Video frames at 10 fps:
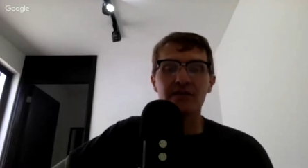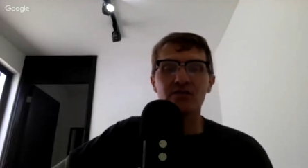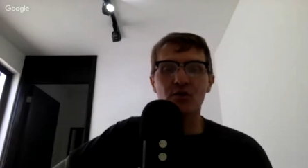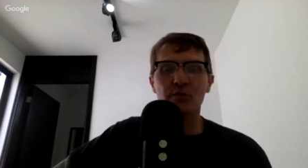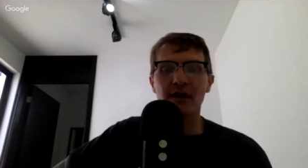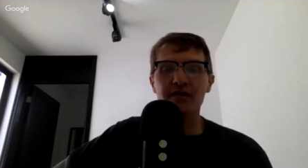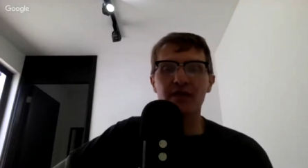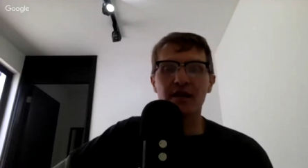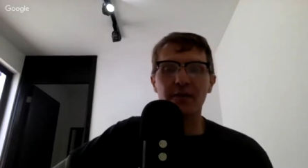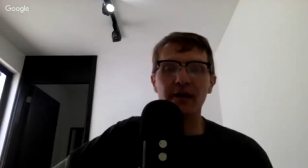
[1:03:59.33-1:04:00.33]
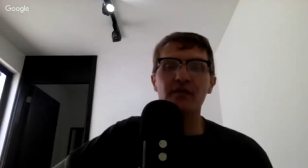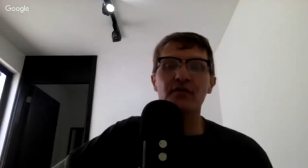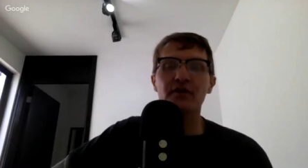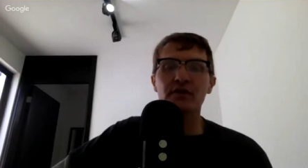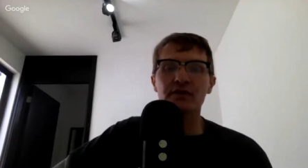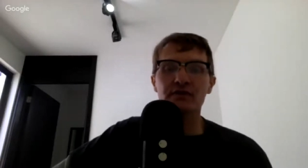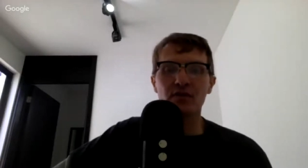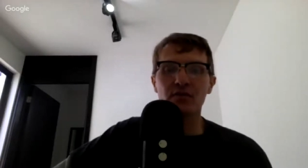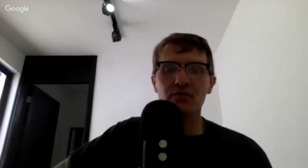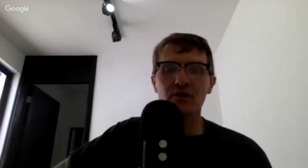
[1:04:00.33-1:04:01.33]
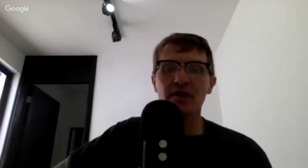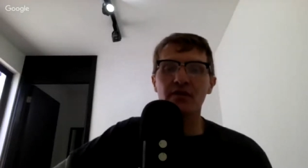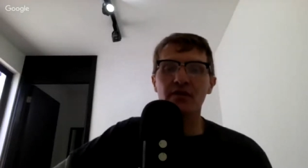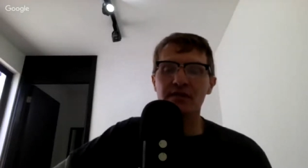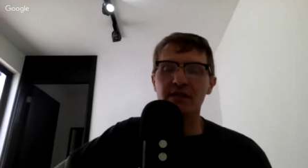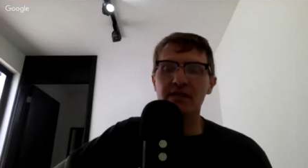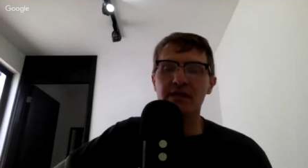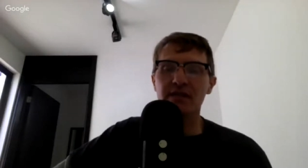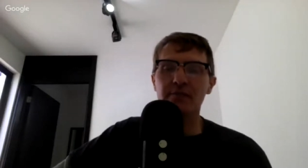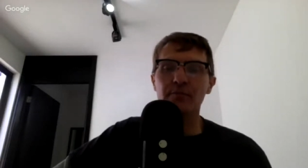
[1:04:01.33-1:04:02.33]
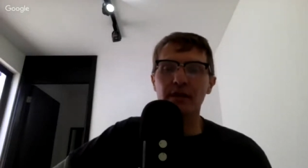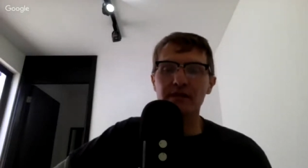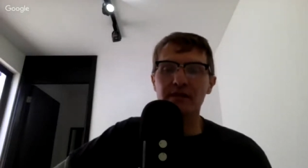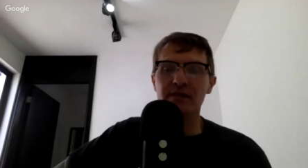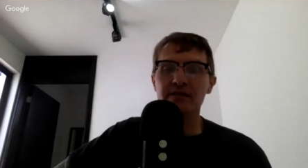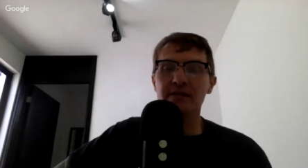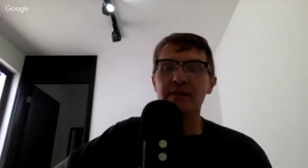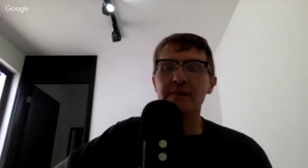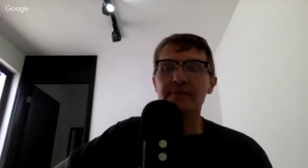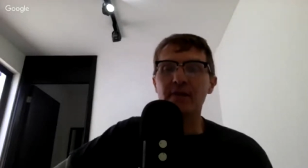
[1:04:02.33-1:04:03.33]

And so my job, I feel, is to try to facilitate that process.